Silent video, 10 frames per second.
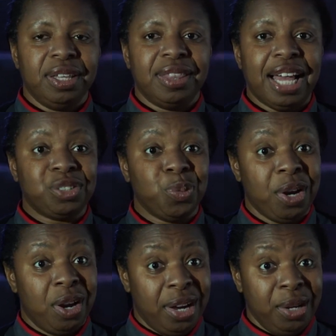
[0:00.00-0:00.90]
That's
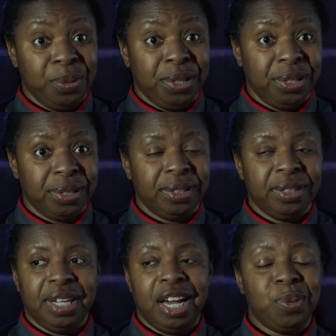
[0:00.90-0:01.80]
where I work.
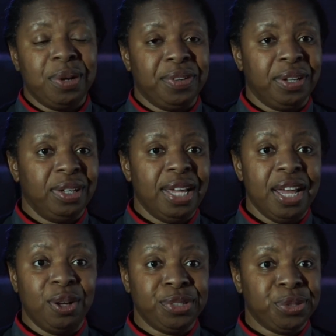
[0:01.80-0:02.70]
However,
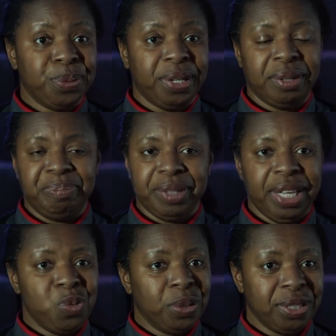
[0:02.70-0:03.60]
elsewhere,
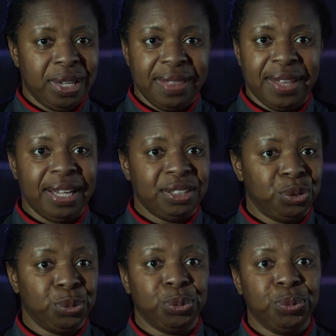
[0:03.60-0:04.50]
it wasn't like that at
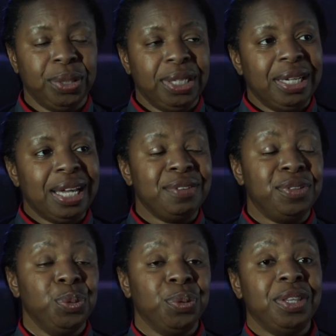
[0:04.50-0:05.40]
all. And if
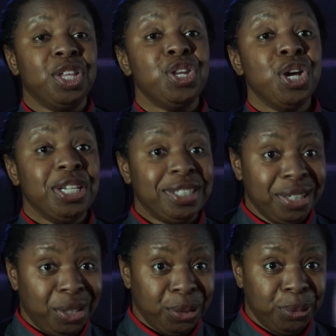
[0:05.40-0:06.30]
you were in the nursing
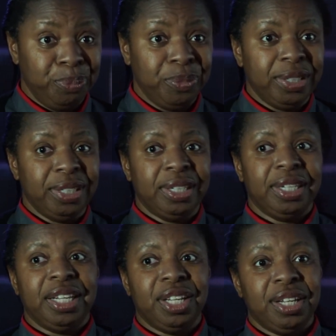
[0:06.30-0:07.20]
home,
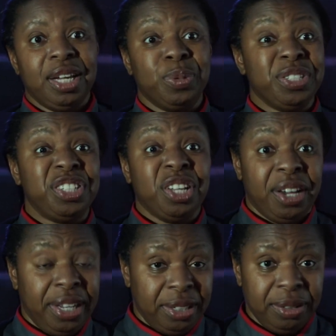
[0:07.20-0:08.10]
it was
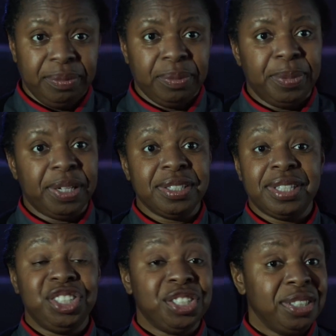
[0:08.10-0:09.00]
dire because they
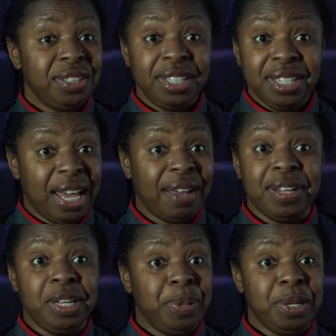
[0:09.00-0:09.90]
just they didn't have
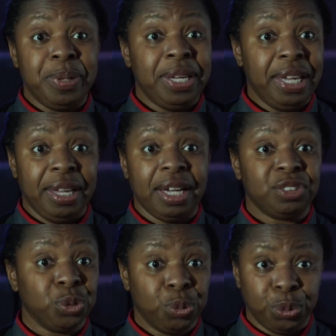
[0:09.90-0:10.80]
any PPE
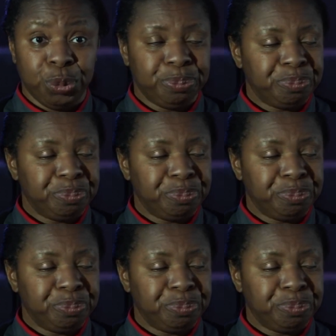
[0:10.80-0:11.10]
at all.